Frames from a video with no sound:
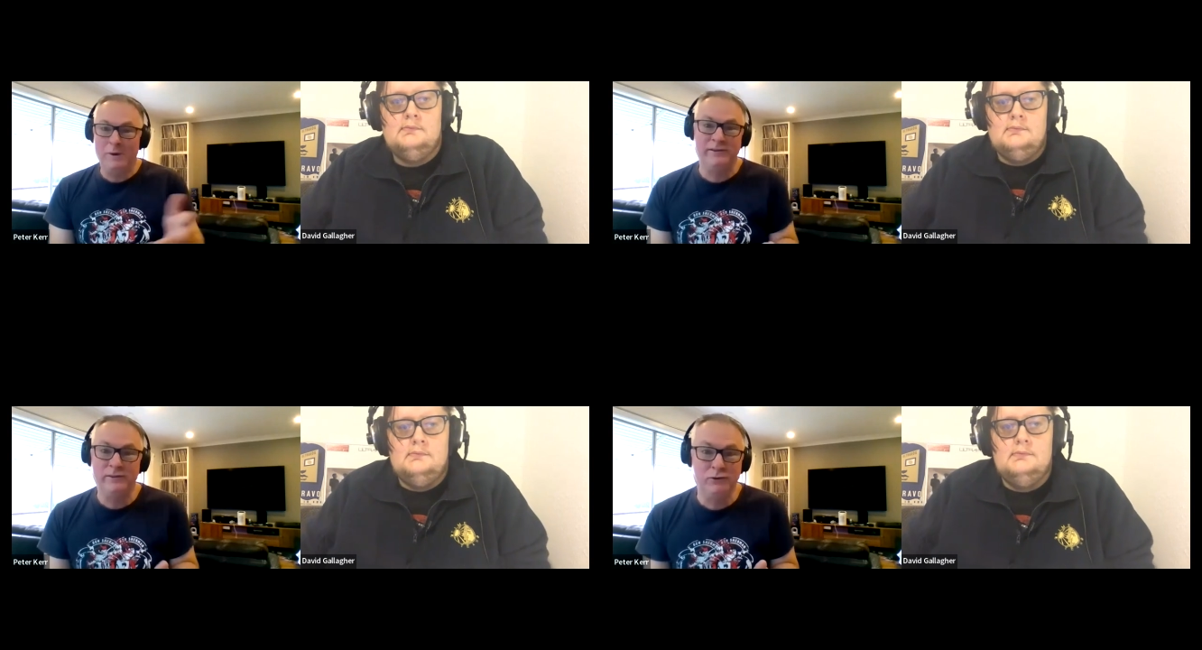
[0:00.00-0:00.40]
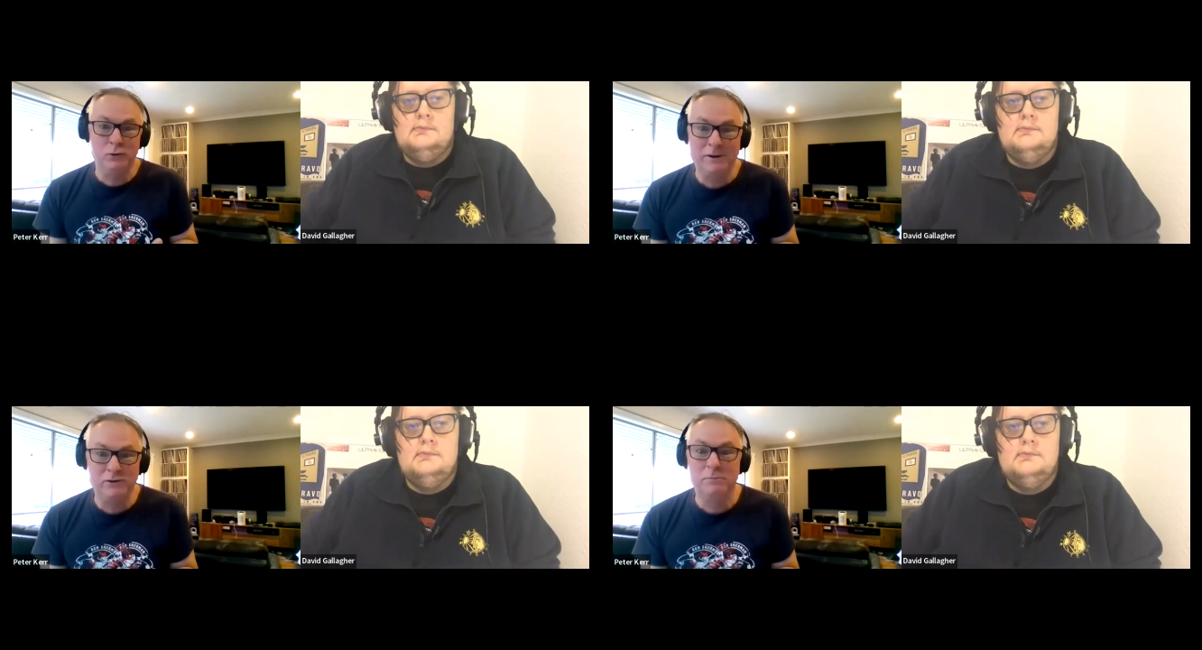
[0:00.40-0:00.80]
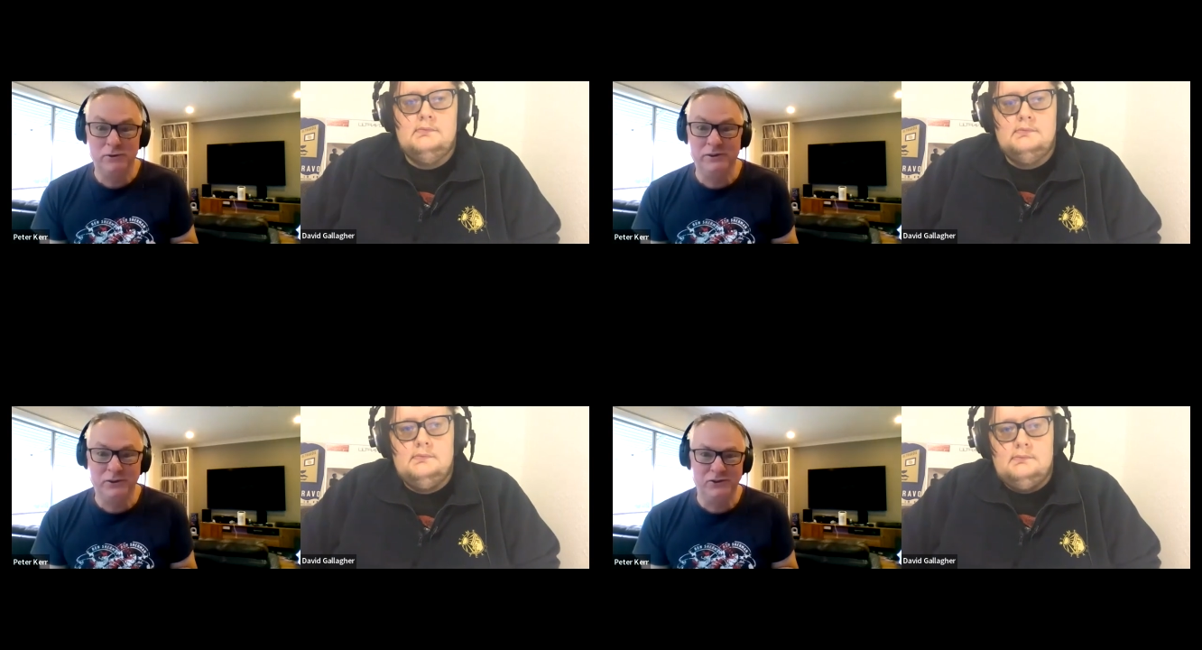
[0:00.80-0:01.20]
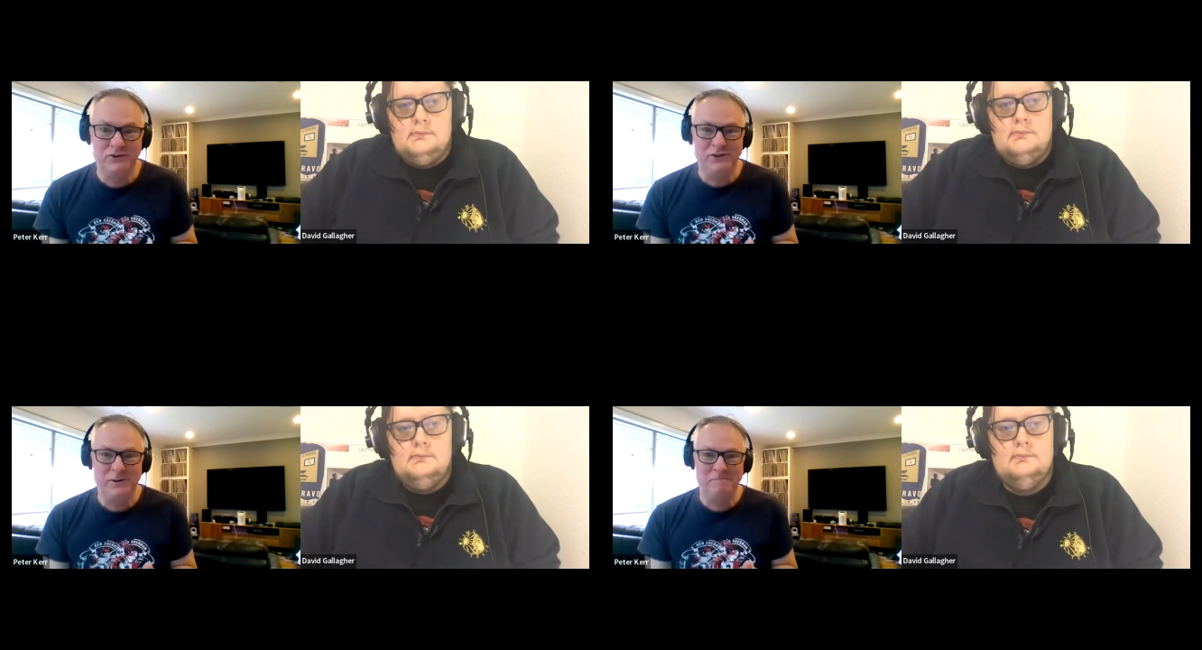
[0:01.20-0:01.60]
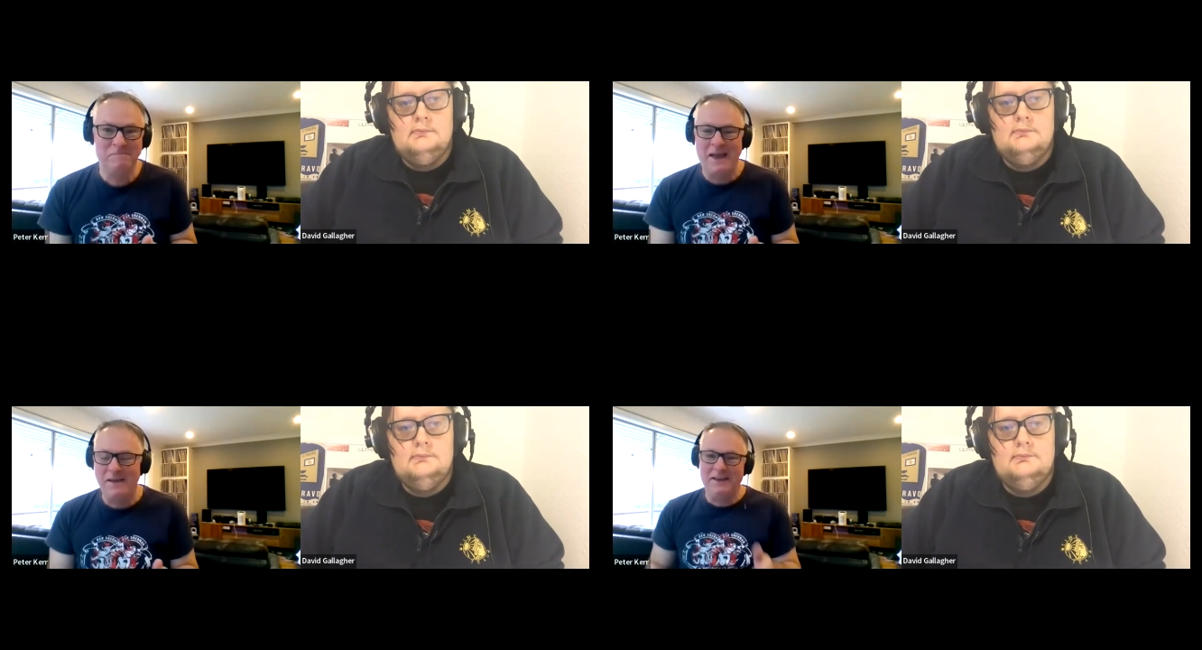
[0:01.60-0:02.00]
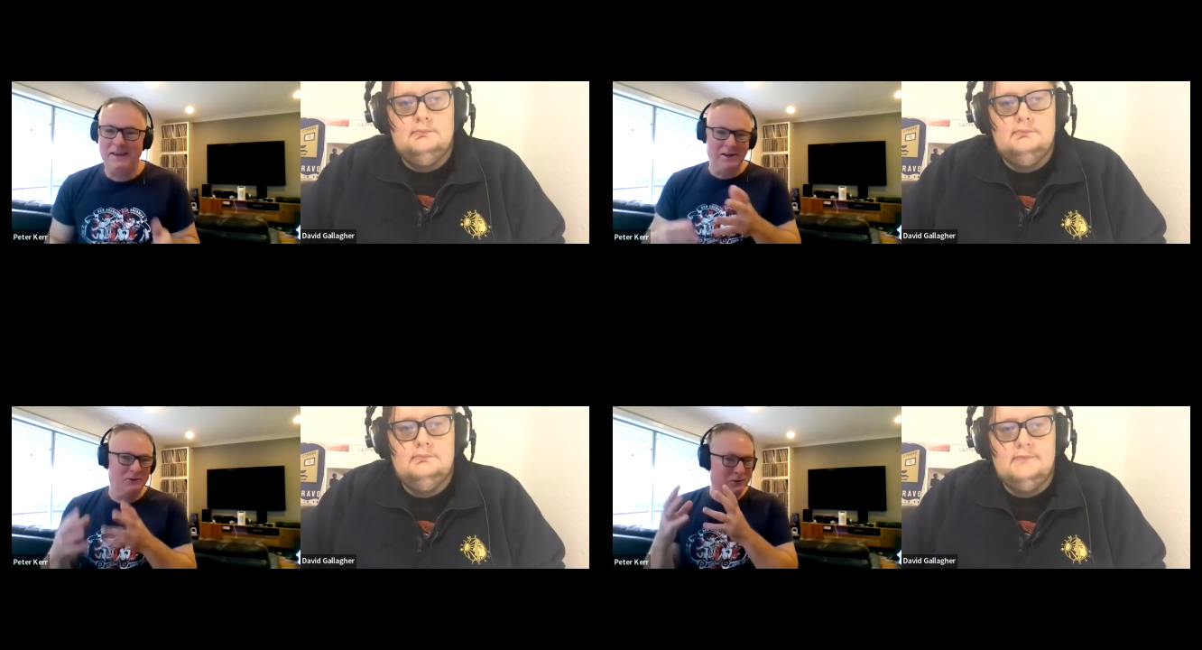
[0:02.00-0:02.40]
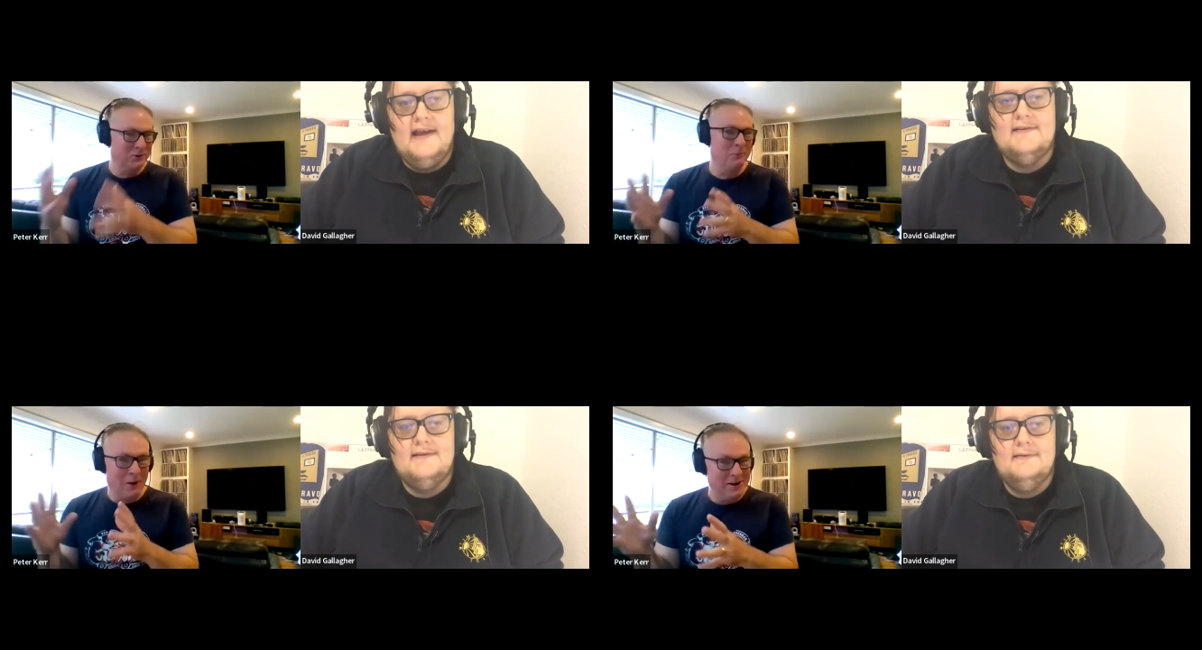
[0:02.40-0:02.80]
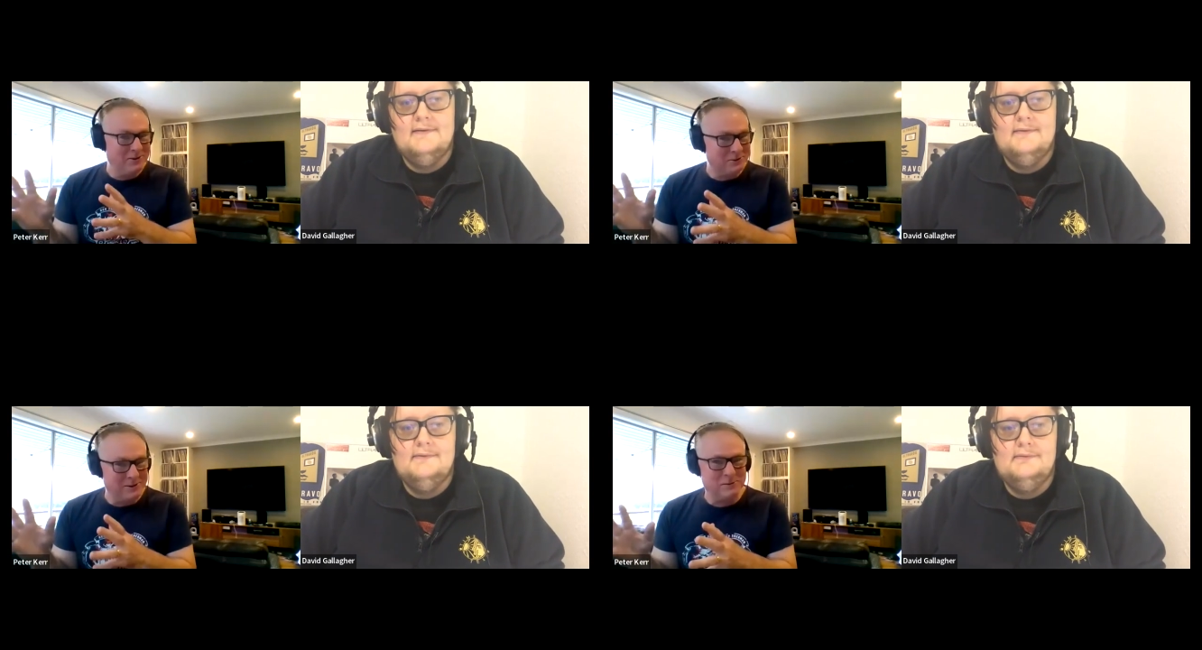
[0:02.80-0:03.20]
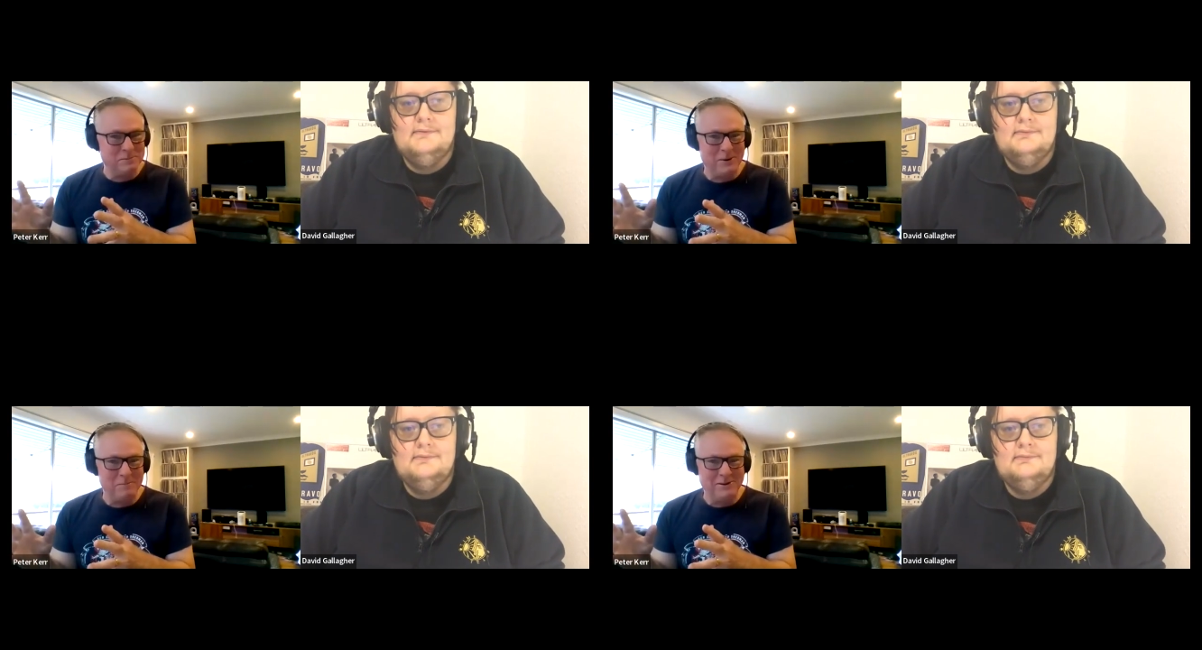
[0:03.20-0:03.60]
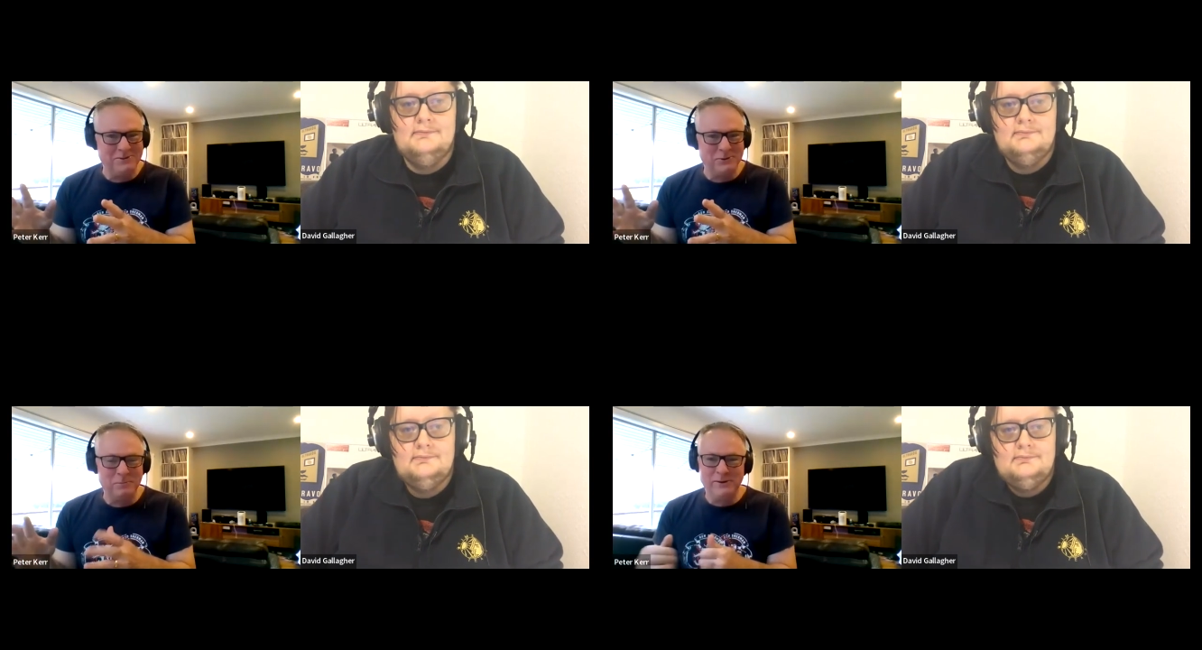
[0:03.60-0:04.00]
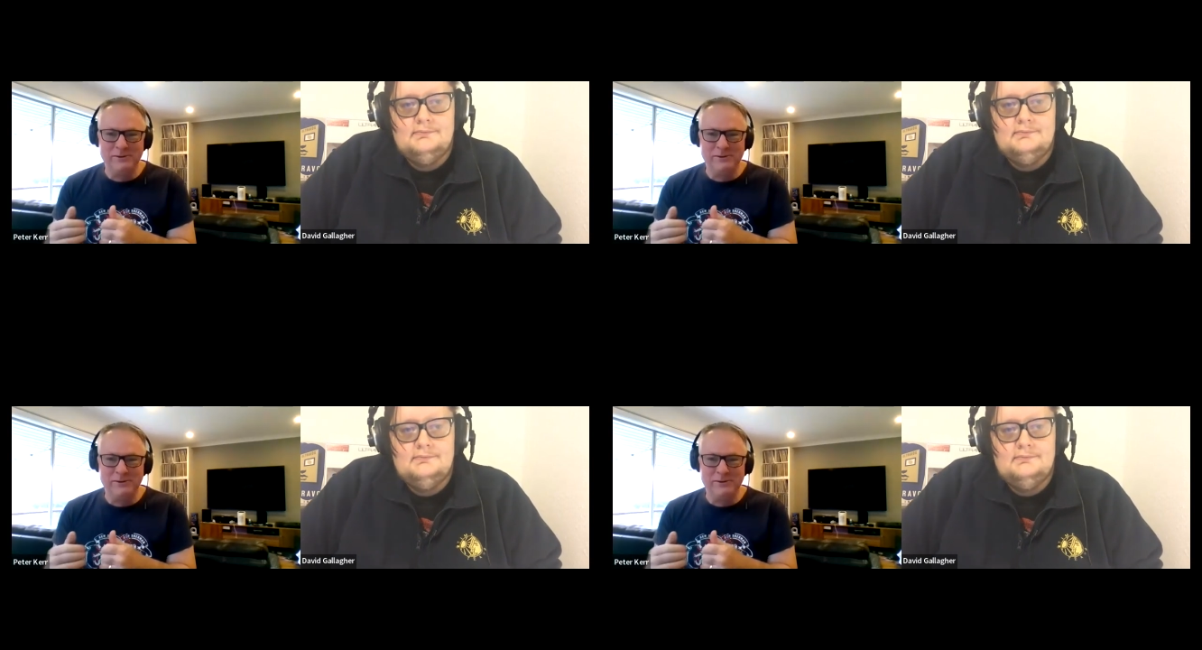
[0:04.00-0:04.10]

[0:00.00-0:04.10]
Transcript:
Speaker 1: is when it's too much musicianship and they're getting too yes. way too experimental